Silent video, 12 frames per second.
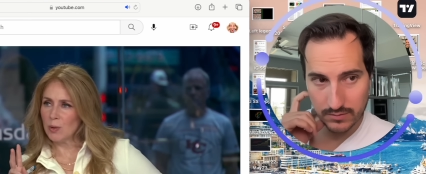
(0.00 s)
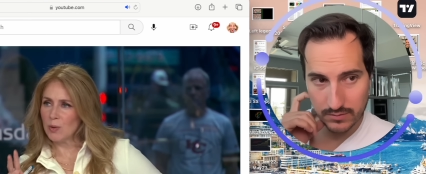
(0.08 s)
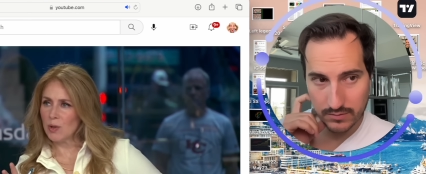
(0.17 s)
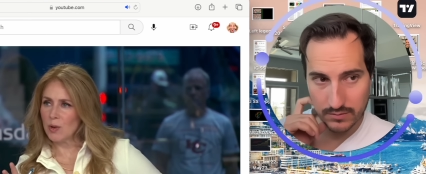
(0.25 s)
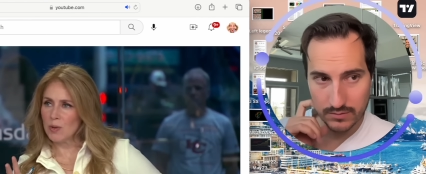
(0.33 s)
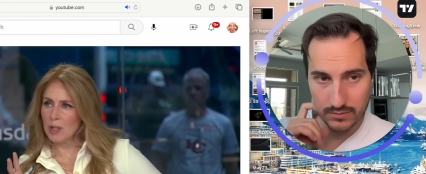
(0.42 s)

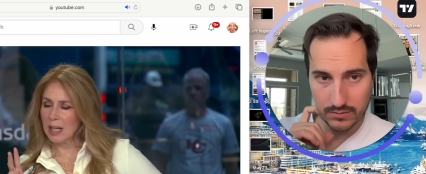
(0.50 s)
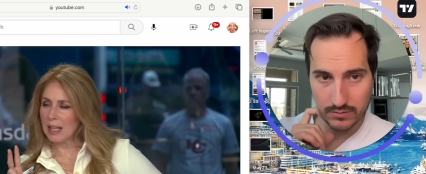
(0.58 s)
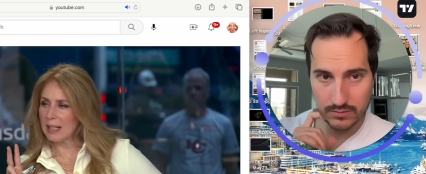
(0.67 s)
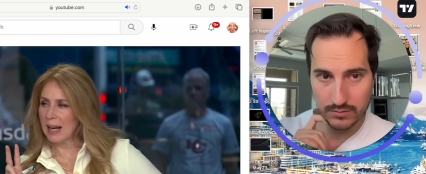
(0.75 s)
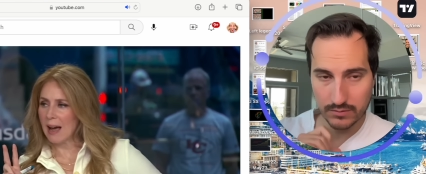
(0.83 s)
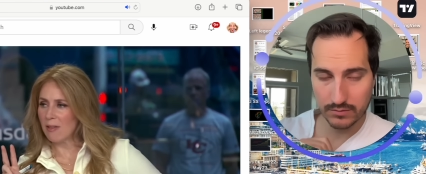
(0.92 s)
Speaker 1: who's
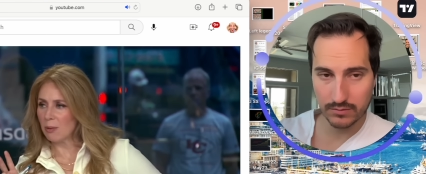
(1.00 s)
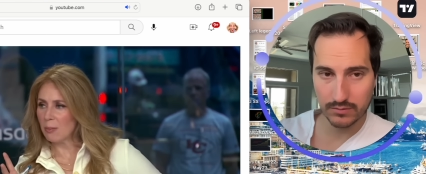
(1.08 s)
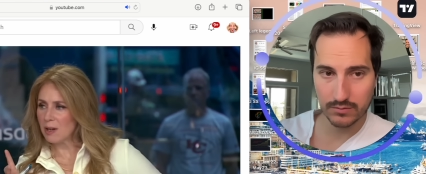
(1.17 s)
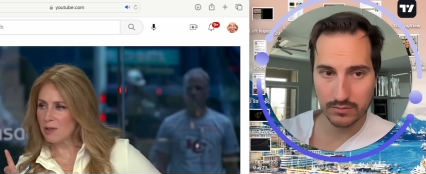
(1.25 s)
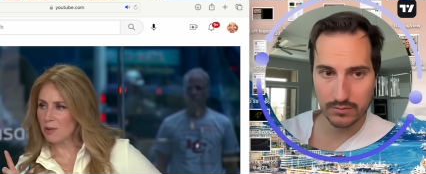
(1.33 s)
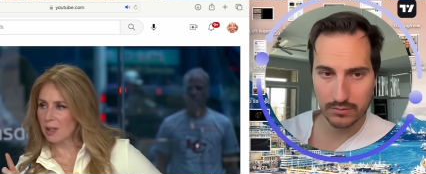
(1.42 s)
using it and how
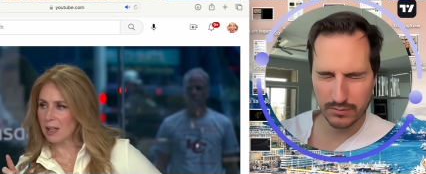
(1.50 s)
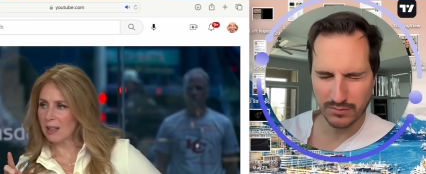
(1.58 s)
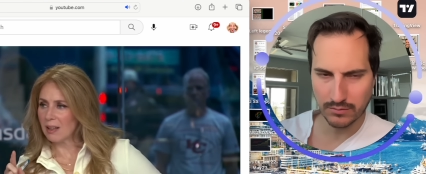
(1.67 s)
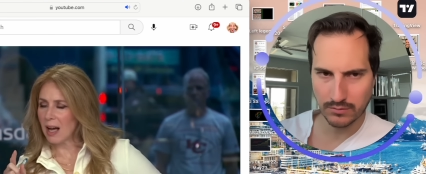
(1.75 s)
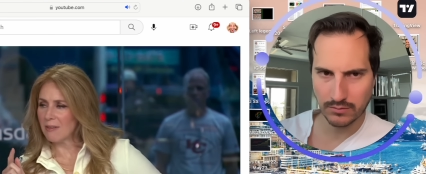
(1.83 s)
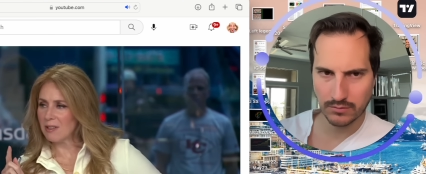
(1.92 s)
they're measuring
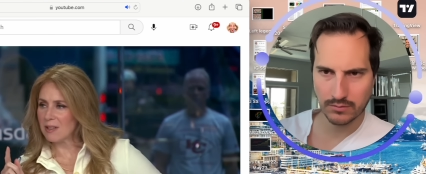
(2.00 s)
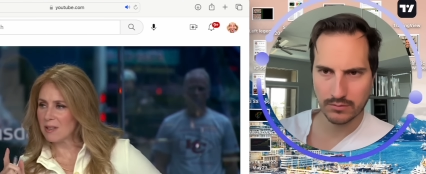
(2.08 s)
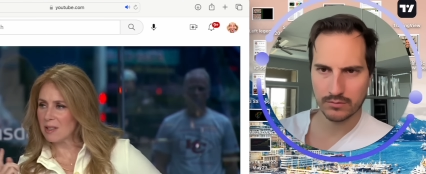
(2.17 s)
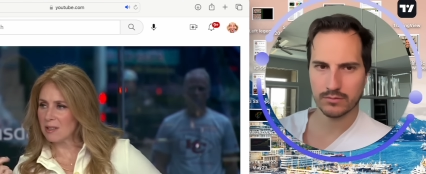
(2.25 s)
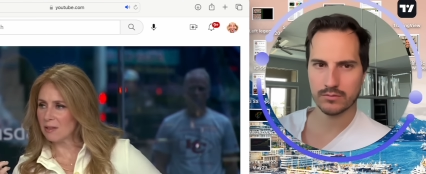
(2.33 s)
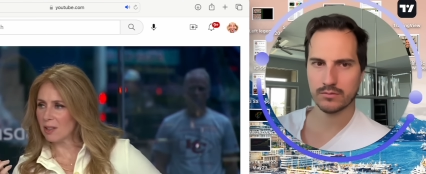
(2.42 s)
it.
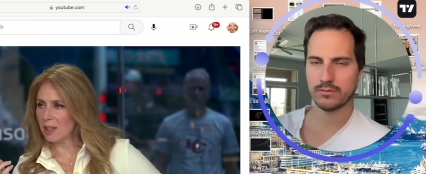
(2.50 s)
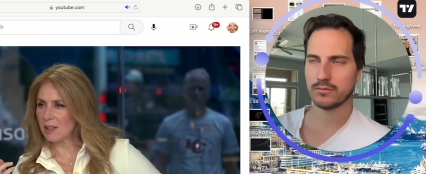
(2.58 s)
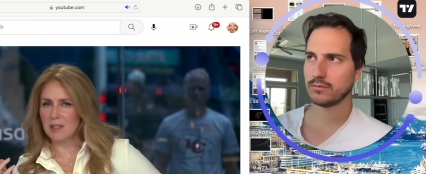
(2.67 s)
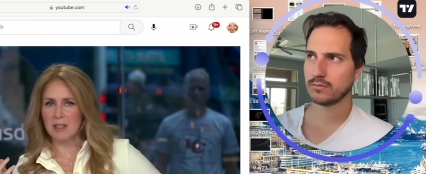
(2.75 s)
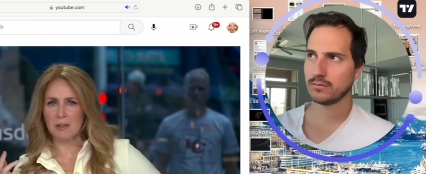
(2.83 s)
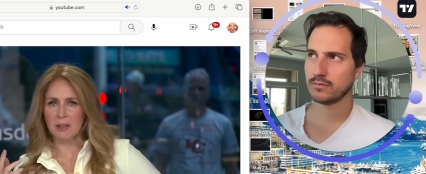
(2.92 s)
Obviously, you're
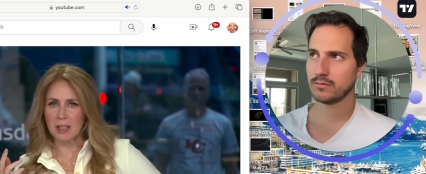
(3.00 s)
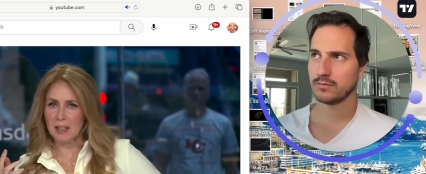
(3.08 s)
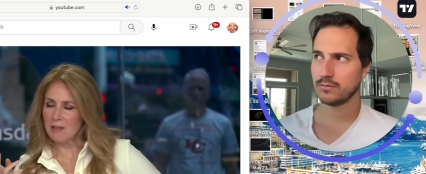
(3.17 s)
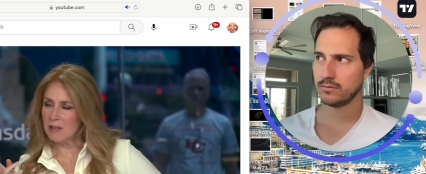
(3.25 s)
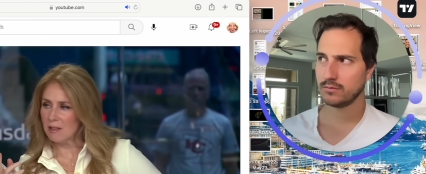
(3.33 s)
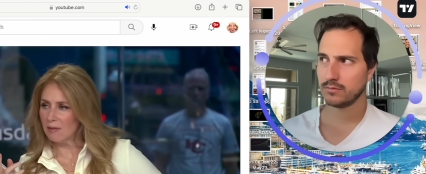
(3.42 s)
not going to say you're
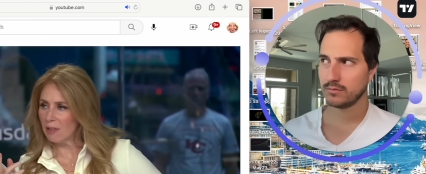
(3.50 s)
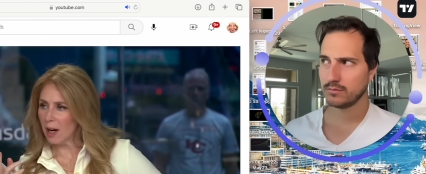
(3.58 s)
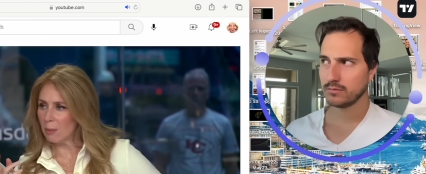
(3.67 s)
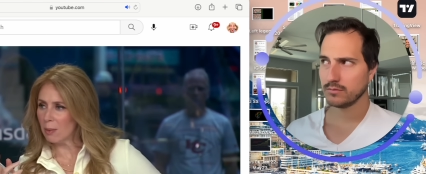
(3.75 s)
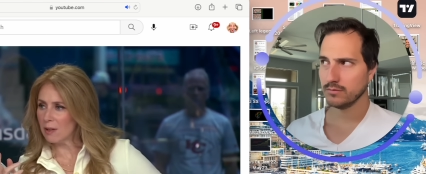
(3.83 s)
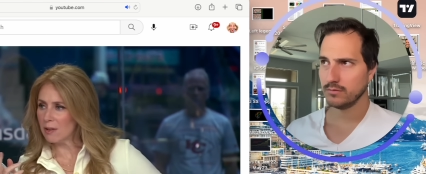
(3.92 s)
against the
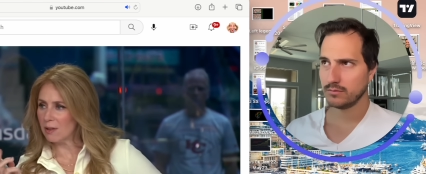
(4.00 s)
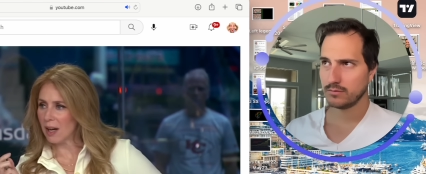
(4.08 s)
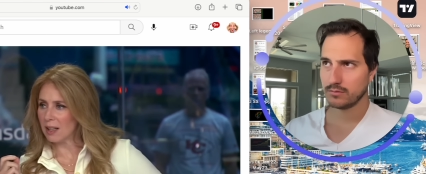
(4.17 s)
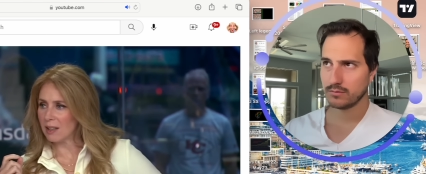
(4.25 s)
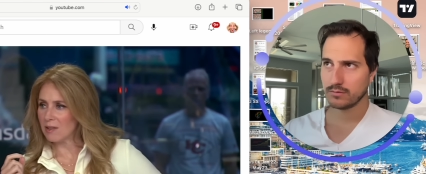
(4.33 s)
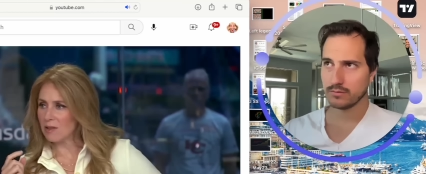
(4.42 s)
environment,
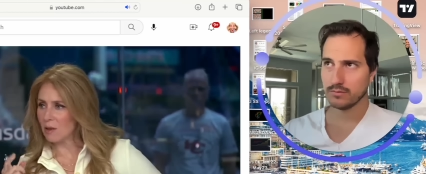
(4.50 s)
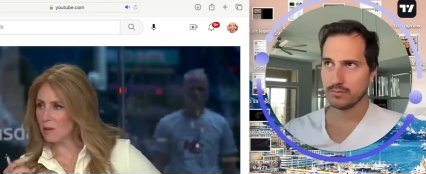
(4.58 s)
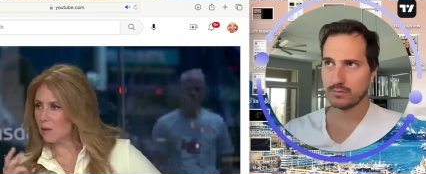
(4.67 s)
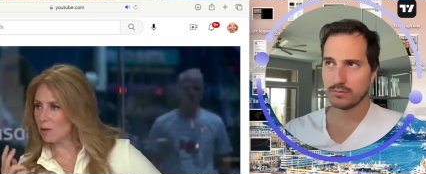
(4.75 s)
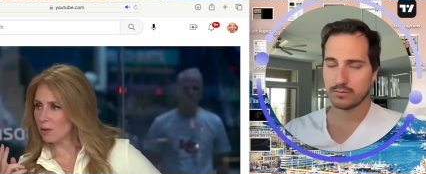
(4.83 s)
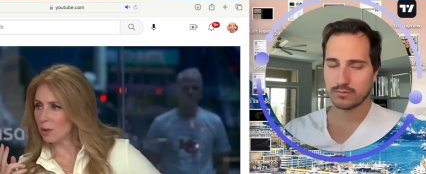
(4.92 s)
you're not against
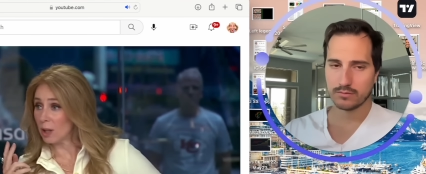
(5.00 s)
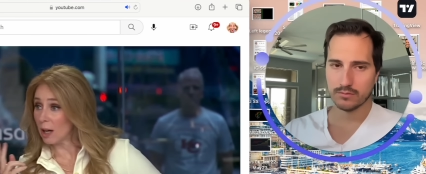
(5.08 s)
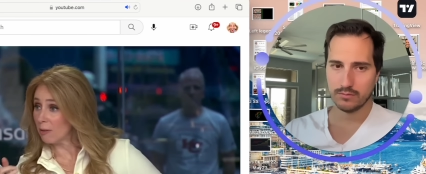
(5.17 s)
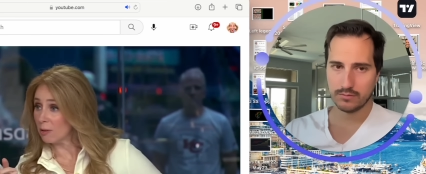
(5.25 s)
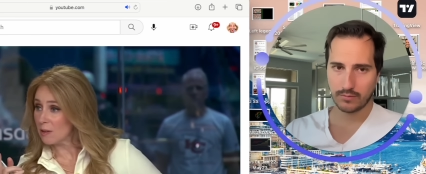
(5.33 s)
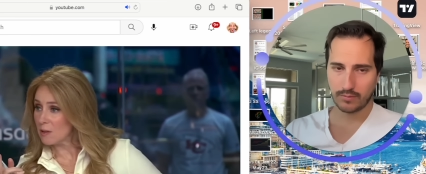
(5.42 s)
social or
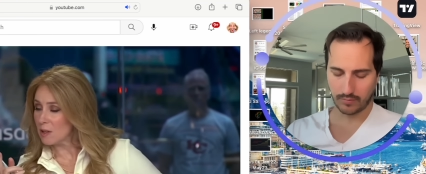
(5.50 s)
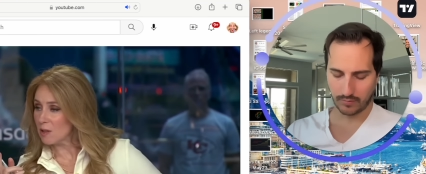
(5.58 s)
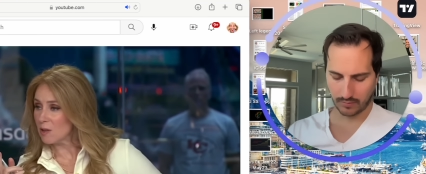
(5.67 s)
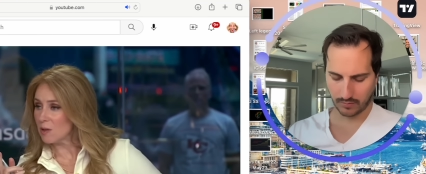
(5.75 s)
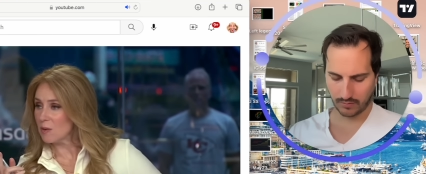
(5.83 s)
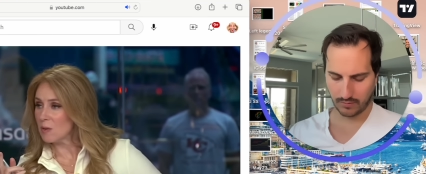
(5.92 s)

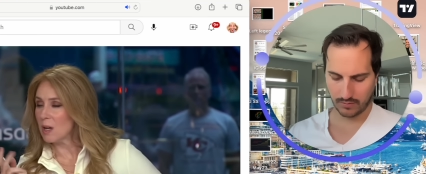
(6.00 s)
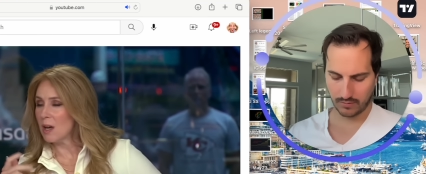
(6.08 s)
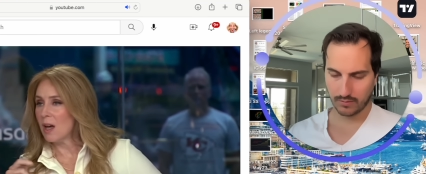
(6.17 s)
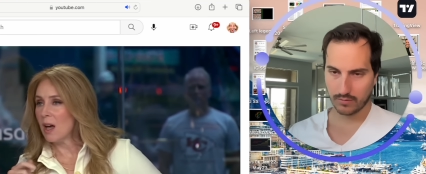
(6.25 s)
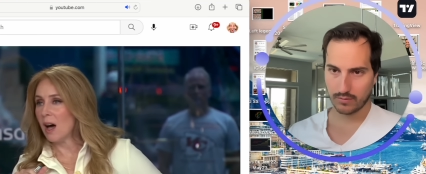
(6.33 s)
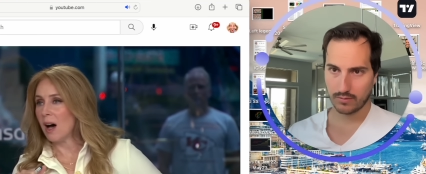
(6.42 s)
governance
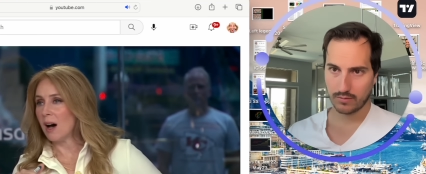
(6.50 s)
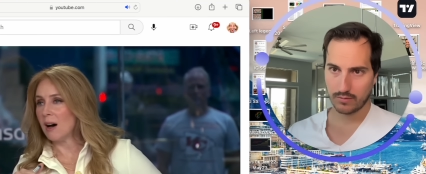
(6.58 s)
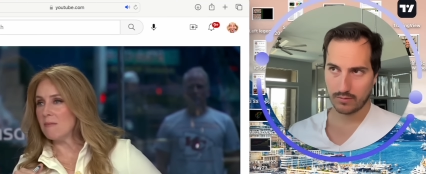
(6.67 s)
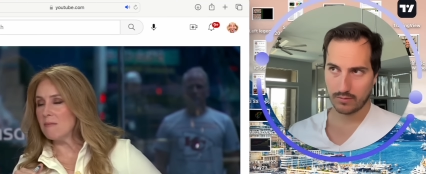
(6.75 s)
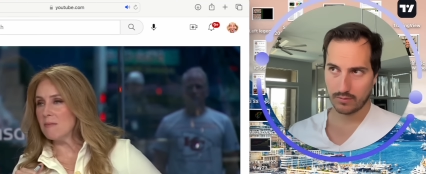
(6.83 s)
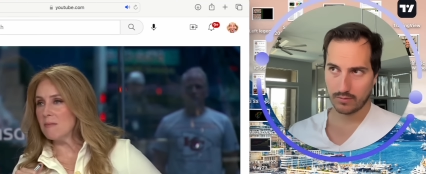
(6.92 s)
issues,
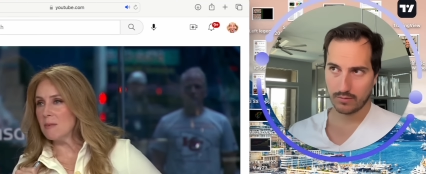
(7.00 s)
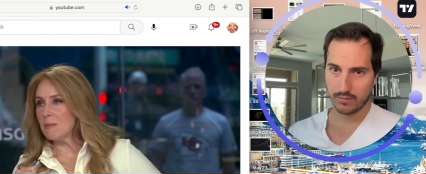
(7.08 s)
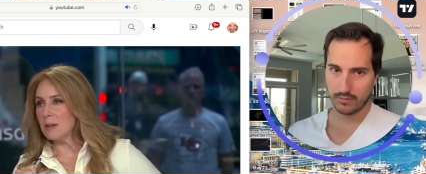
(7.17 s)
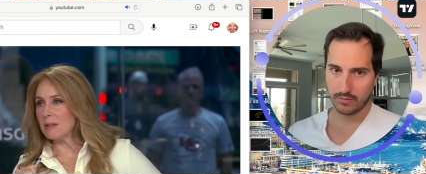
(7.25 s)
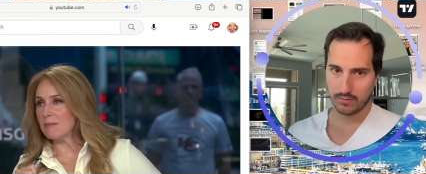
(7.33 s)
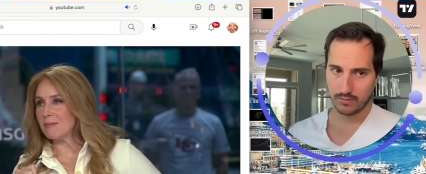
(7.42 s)
um,
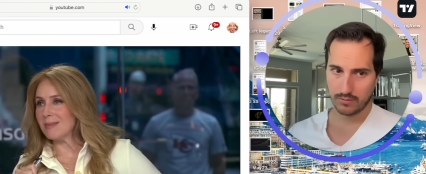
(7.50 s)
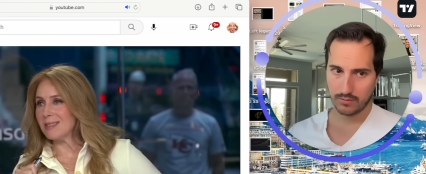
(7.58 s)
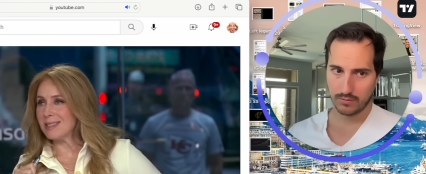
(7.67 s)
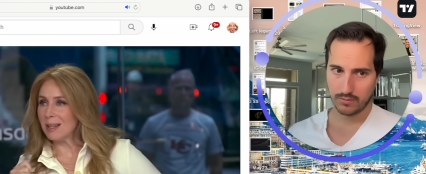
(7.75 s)
but